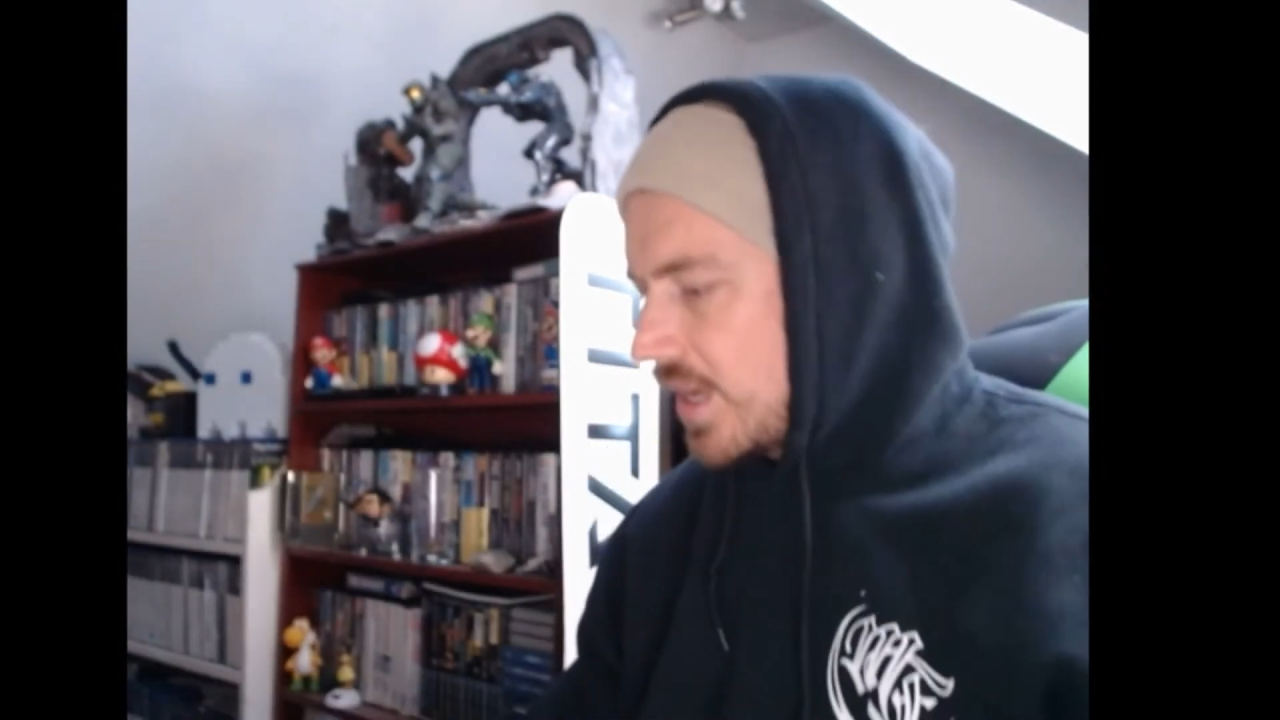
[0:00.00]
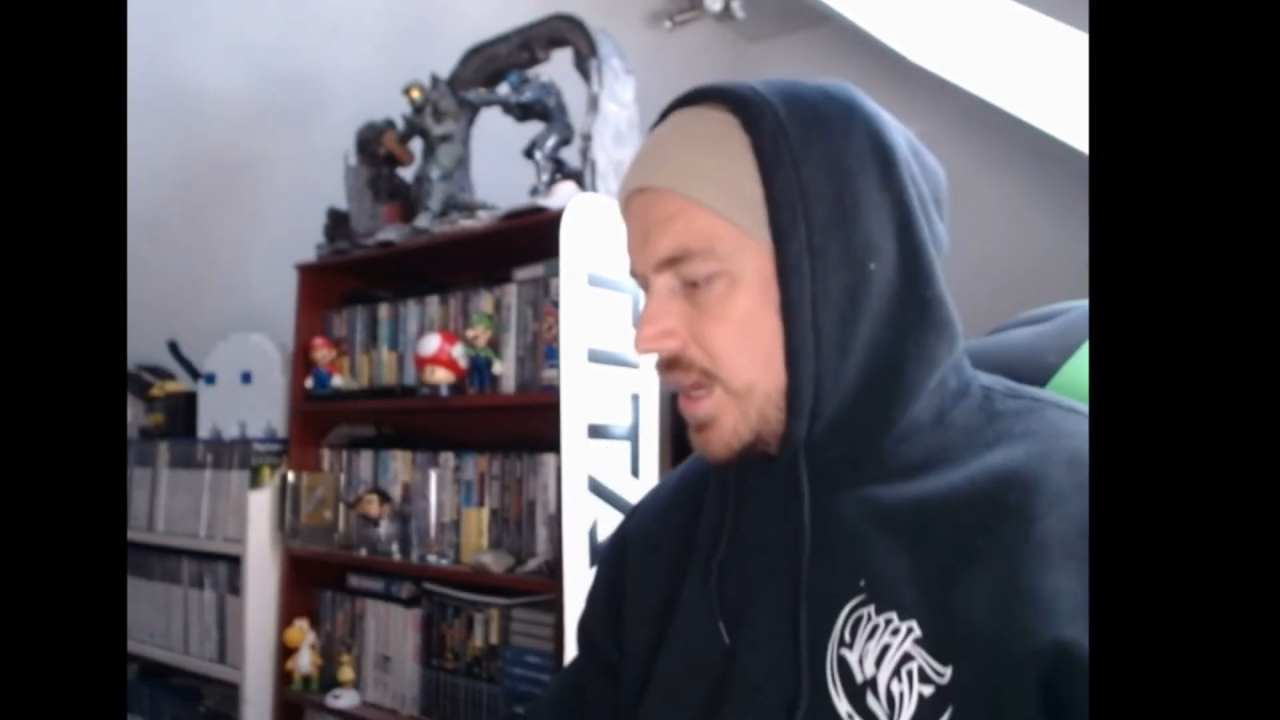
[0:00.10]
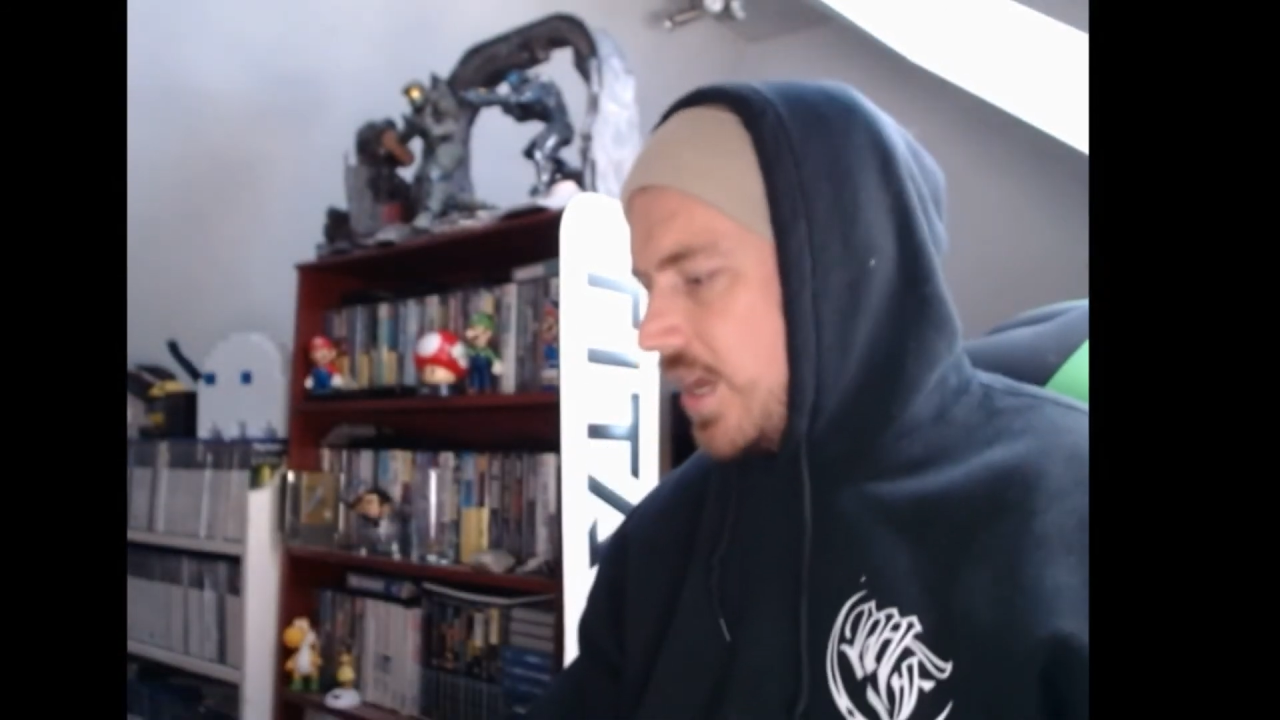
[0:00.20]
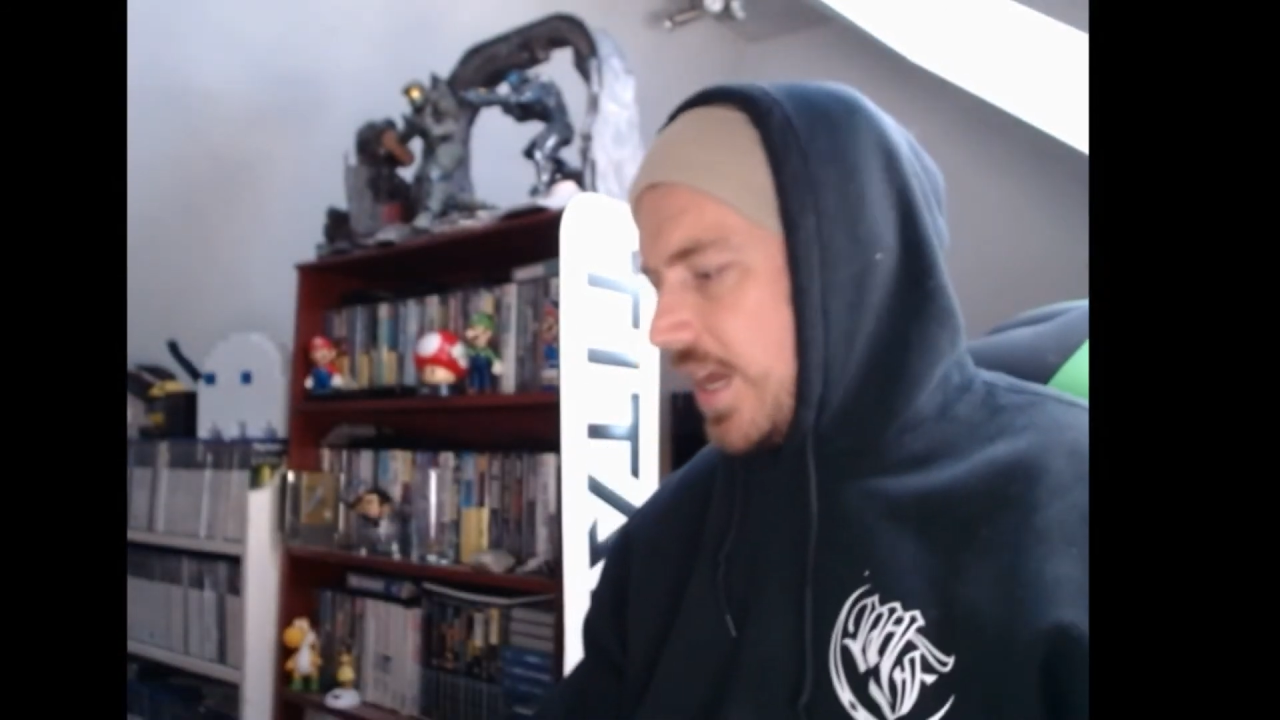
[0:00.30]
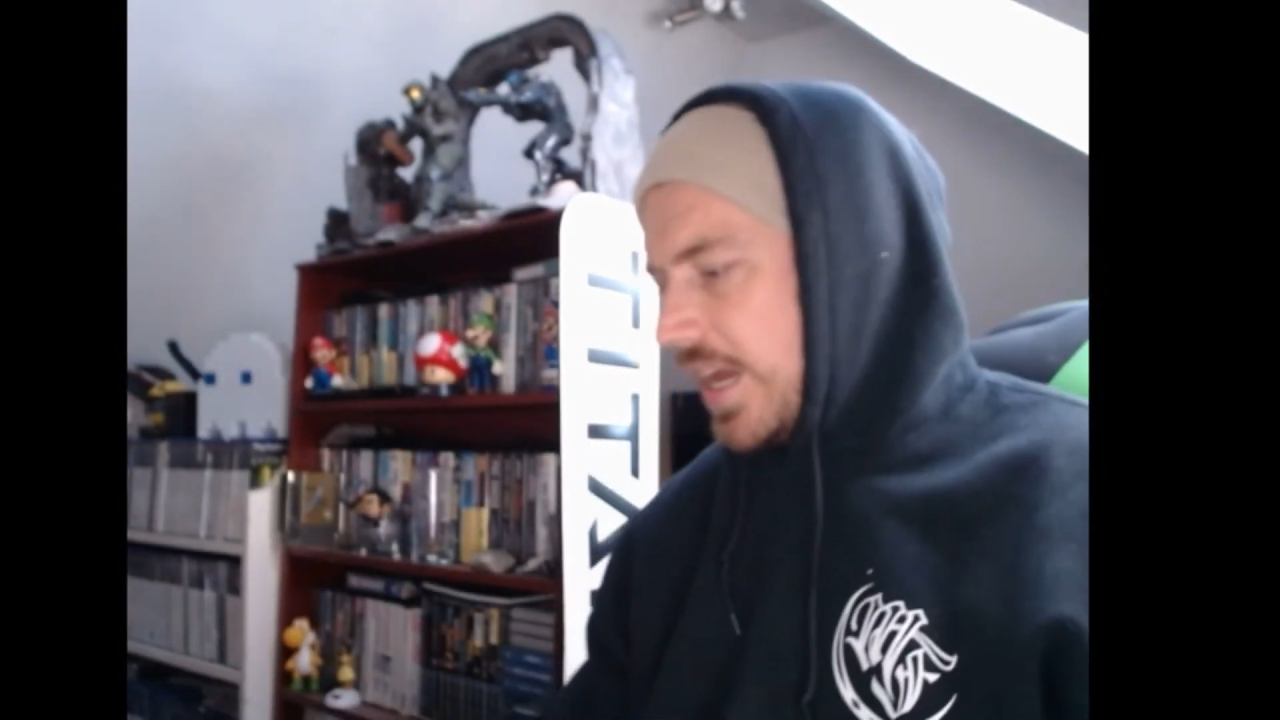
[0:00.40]

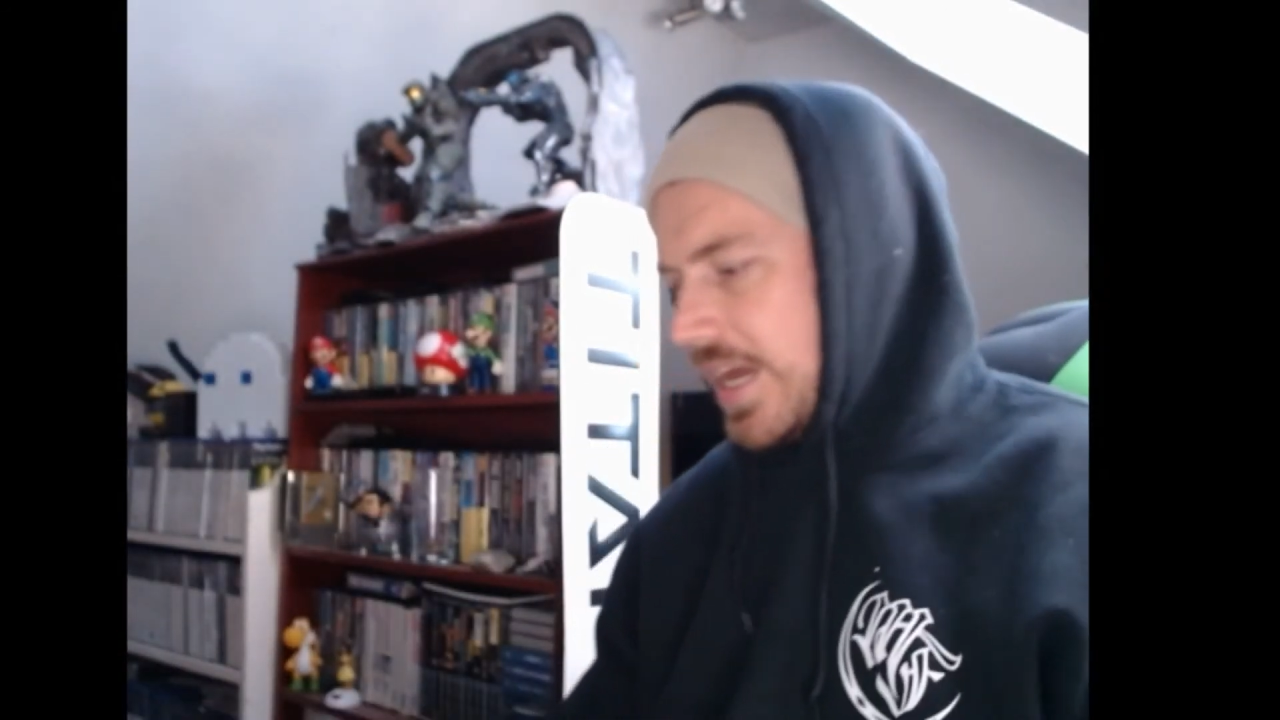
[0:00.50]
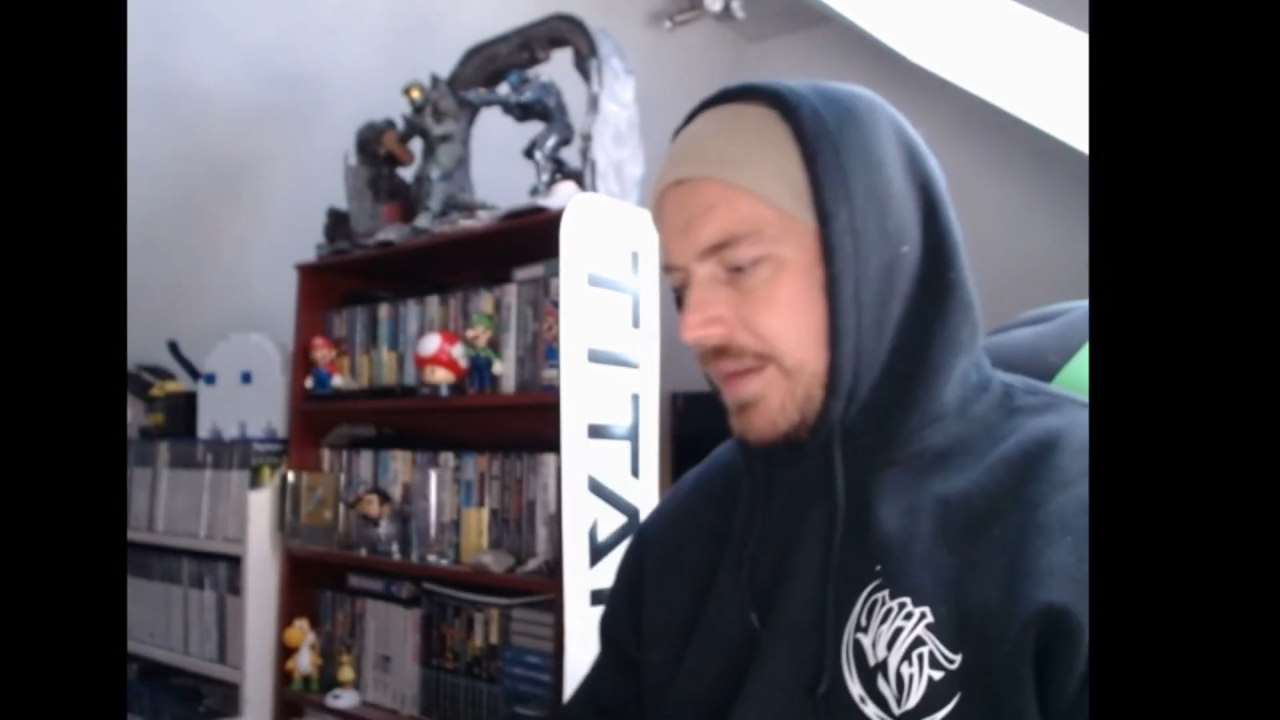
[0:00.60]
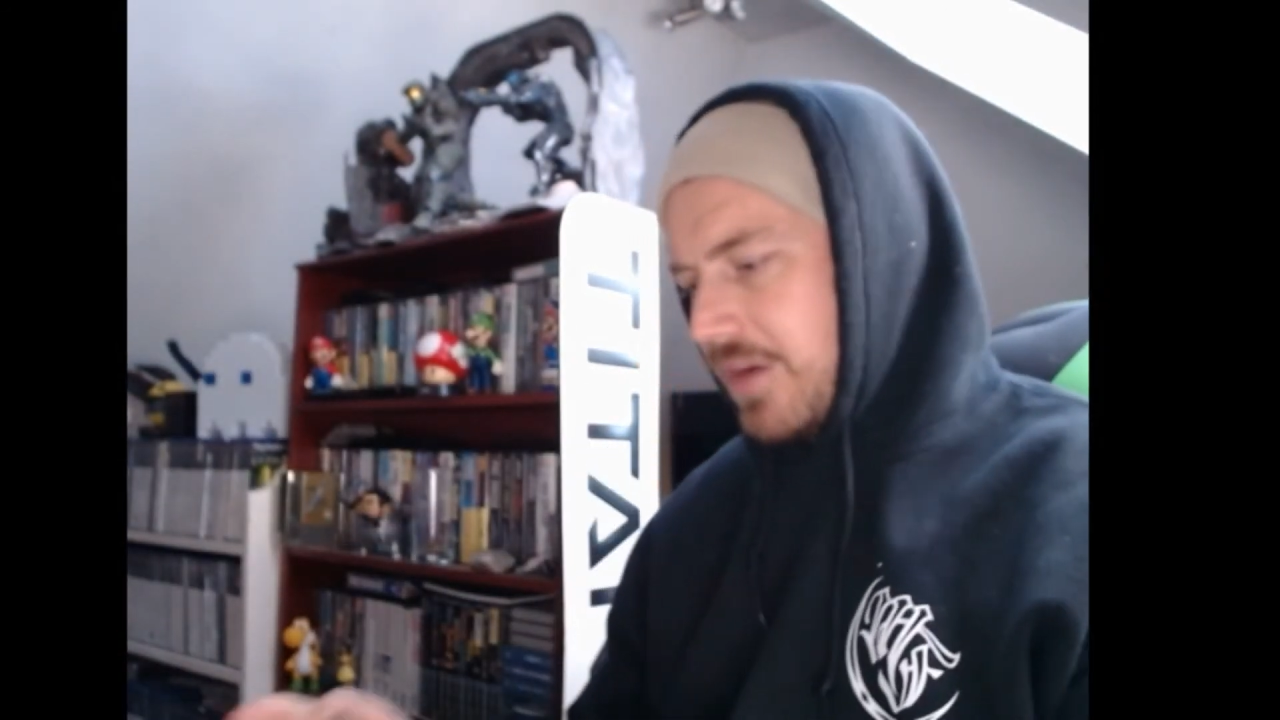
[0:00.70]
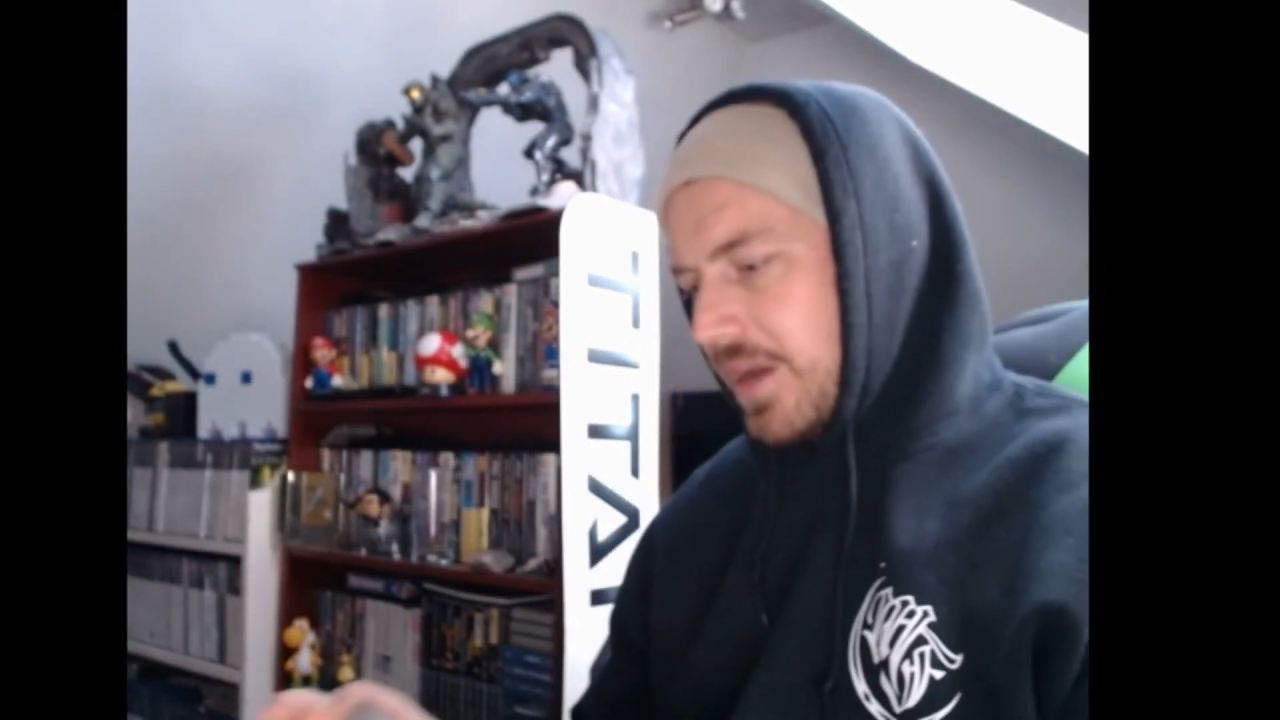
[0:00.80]
I